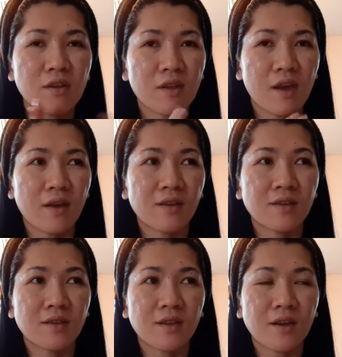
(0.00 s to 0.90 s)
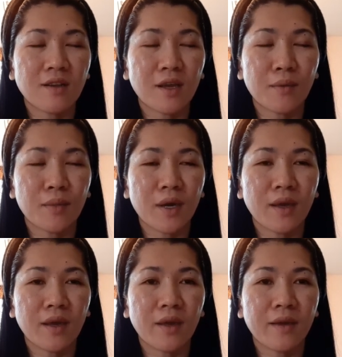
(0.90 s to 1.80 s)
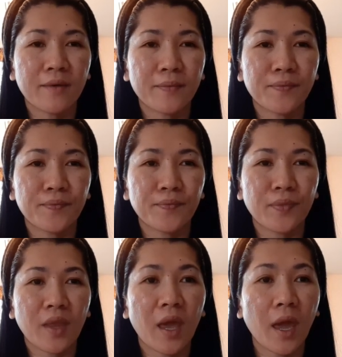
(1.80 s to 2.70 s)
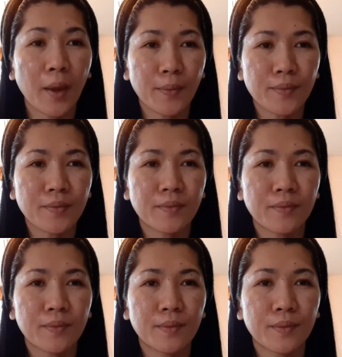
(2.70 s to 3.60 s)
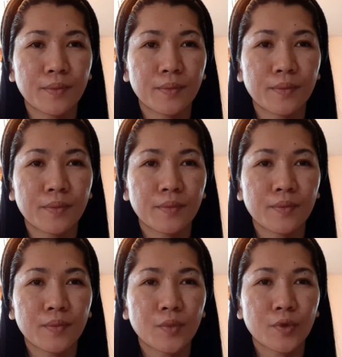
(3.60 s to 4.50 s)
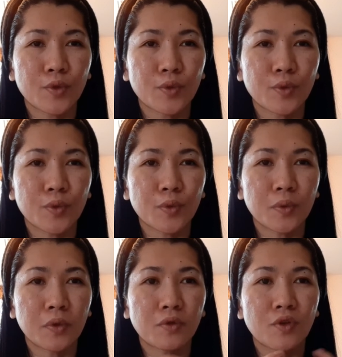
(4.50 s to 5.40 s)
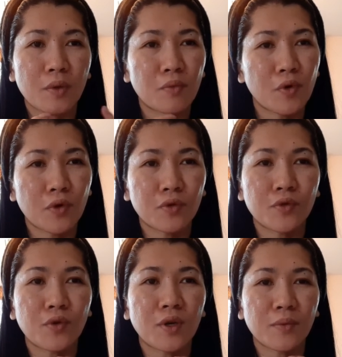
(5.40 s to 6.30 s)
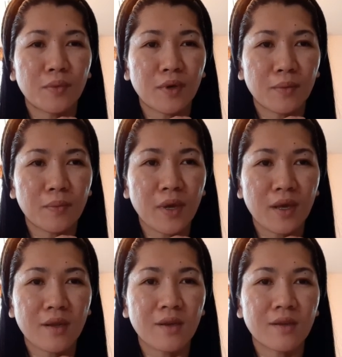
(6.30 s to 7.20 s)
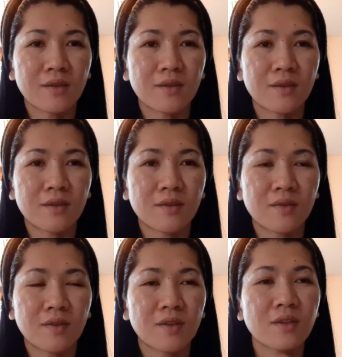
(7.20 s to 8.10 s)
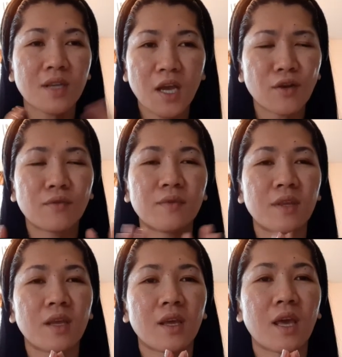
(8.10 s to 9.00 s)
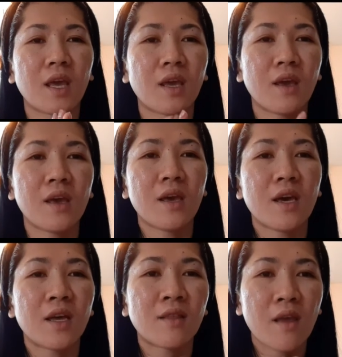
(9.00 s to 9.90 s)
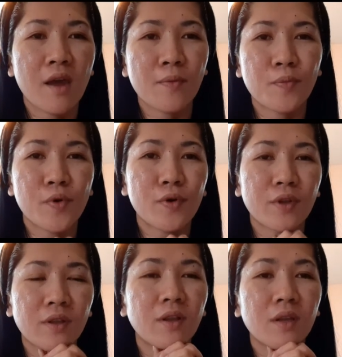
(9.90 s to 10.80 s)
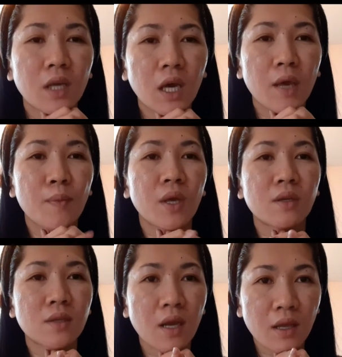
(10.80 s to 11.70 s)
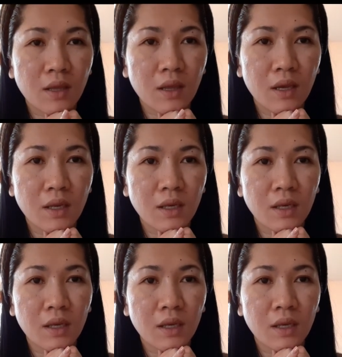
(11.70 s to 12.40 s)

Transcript: there, starting my aim to go to abroad to help my parents. This kind of thinking. At the airport, I'm excited,